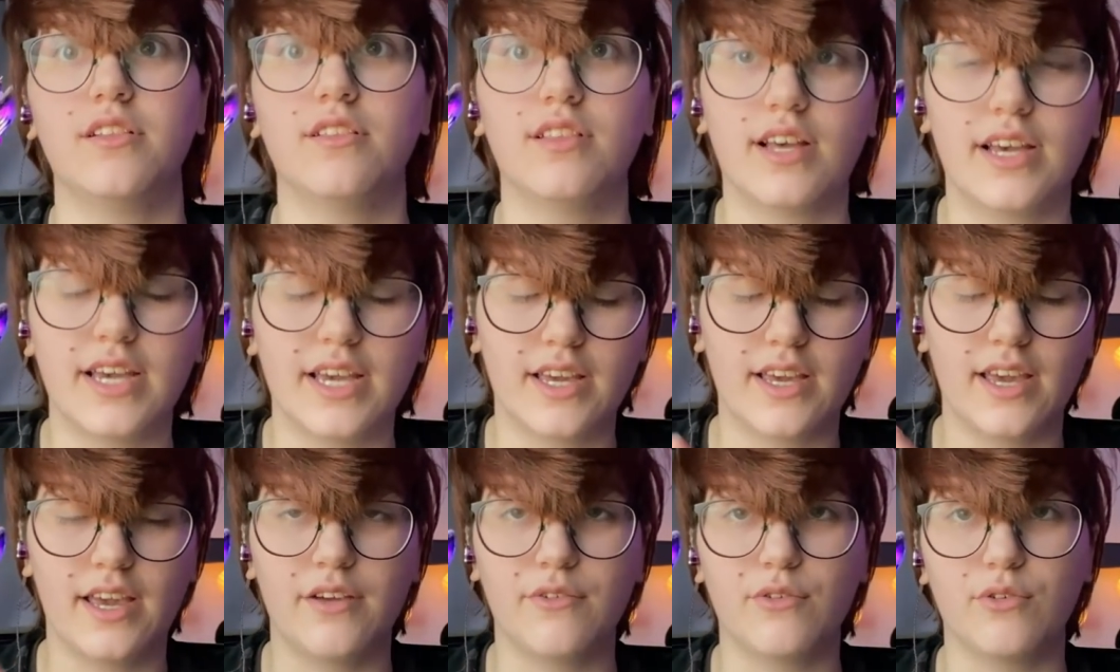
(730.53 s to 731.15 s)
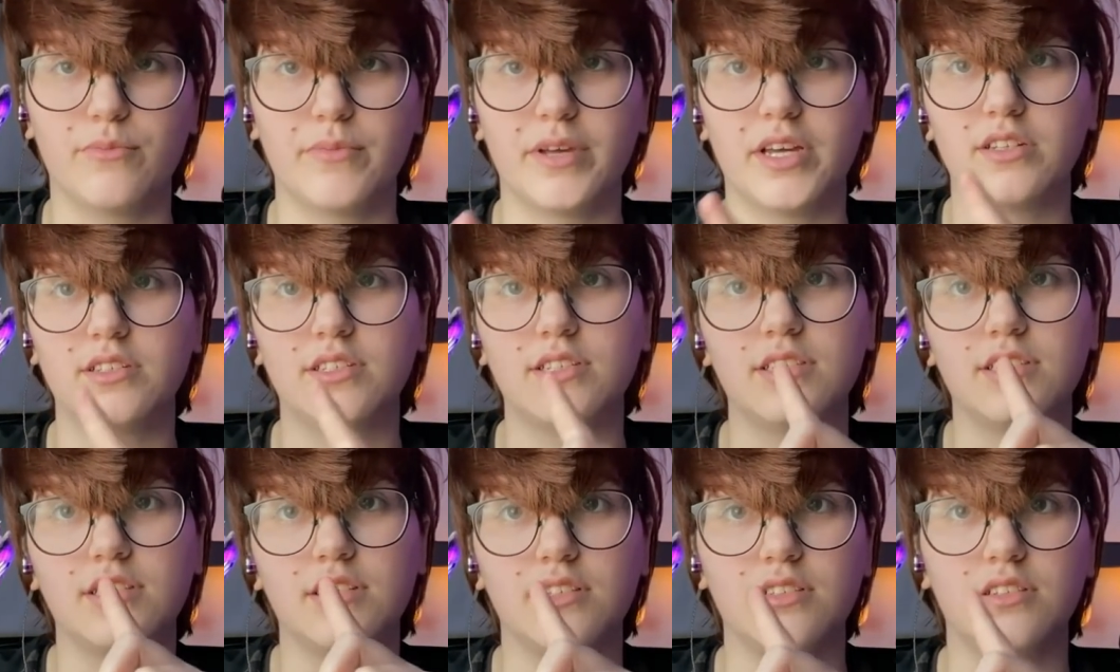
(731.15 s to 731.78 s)
like
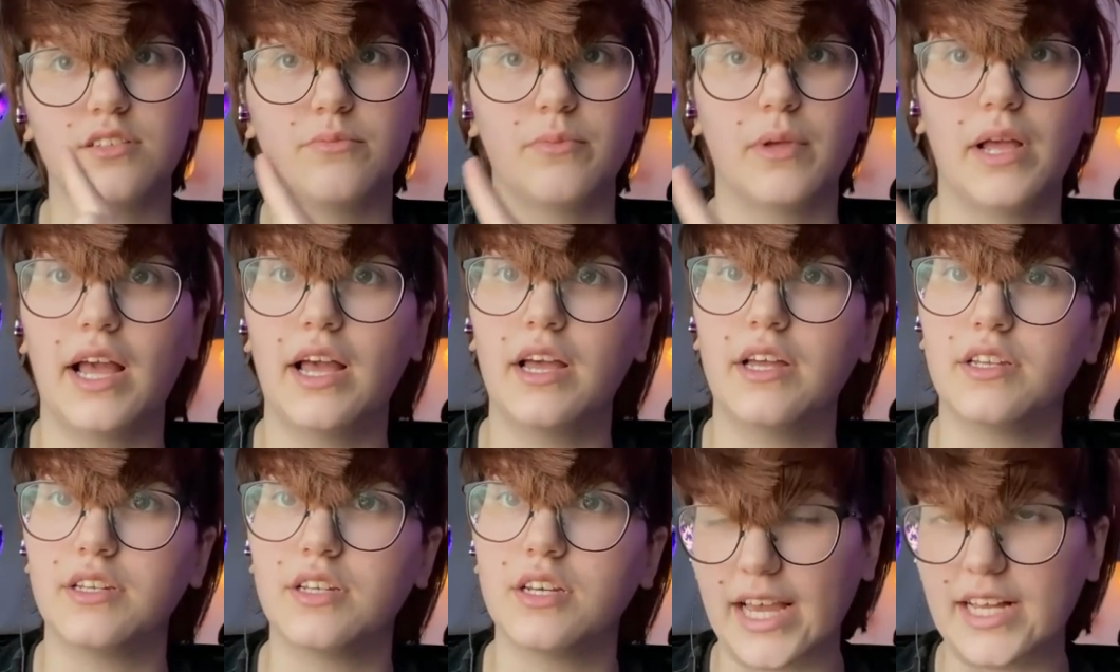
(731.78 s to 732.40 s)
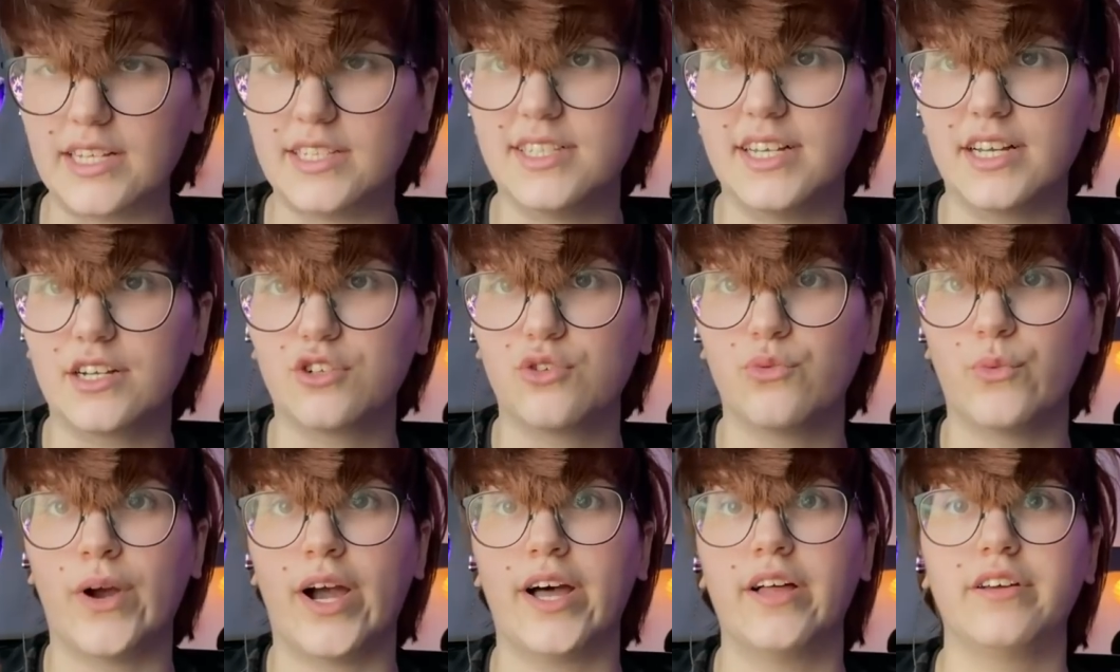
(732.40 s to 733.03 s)
aromanticism and
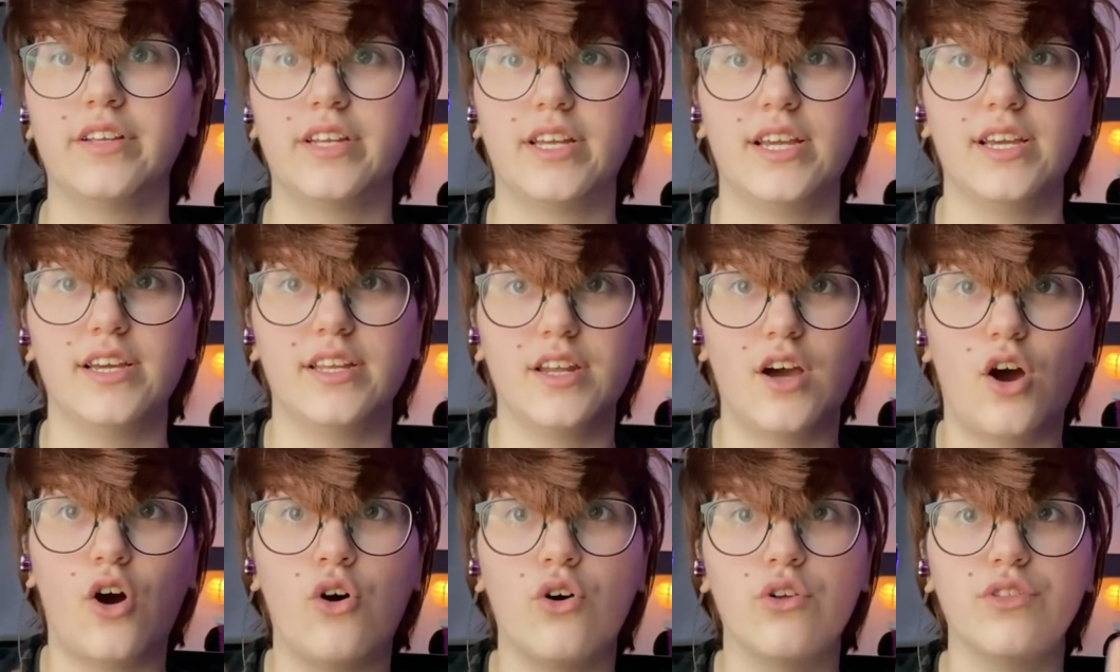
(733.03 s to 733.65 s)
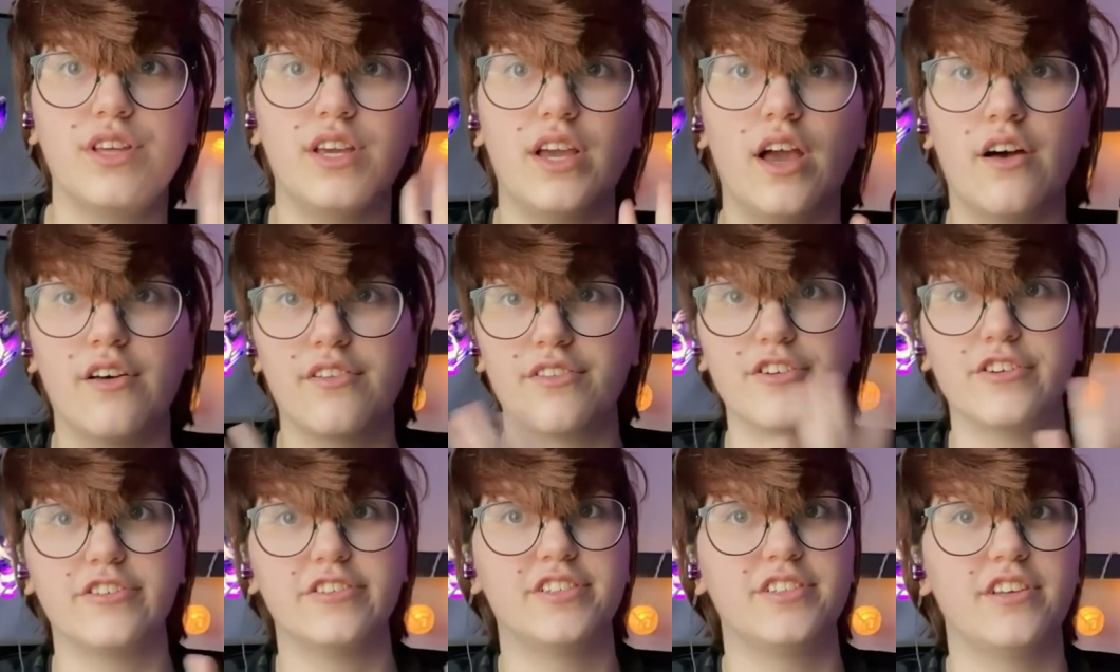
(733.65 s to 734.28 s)
asexuality and all the
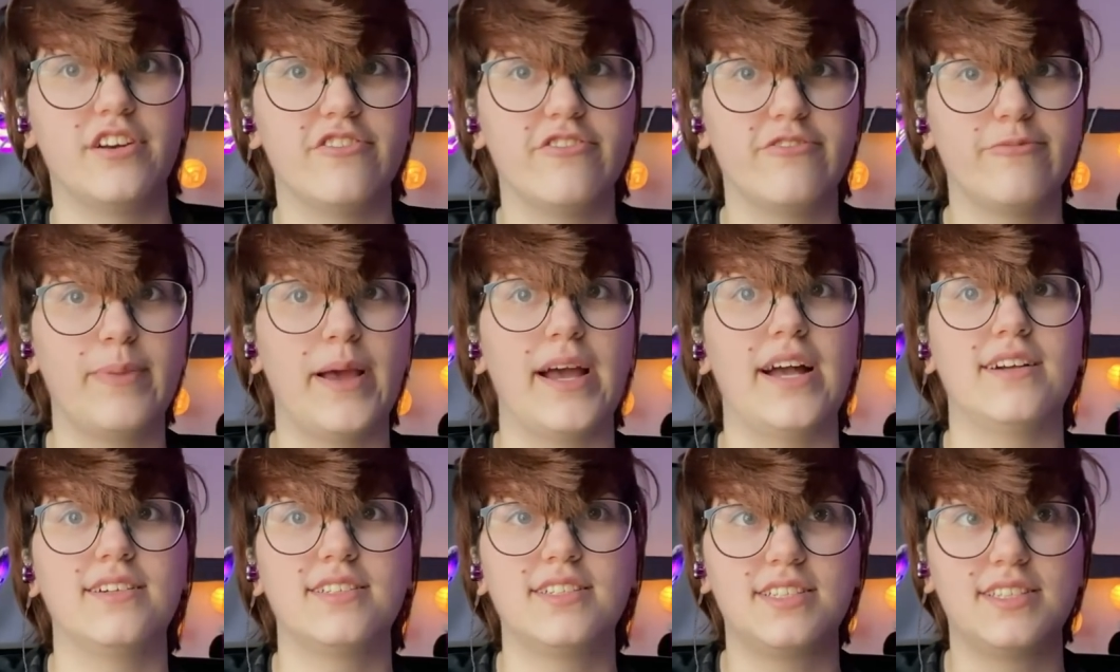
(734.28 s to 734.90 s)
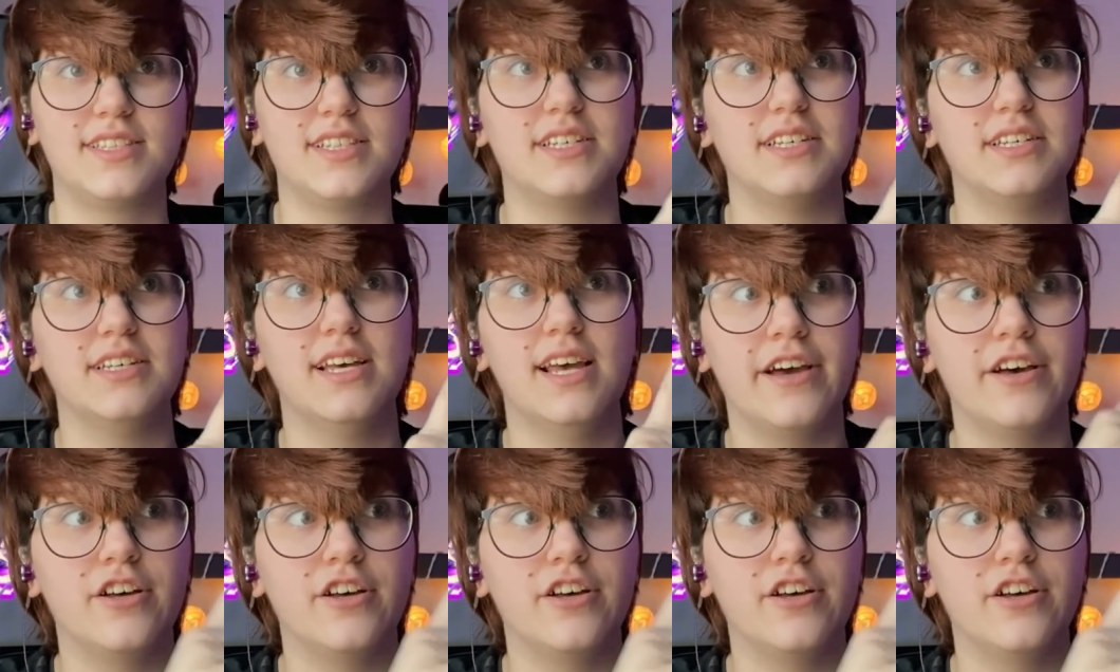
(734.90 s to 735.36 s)
other stuff past the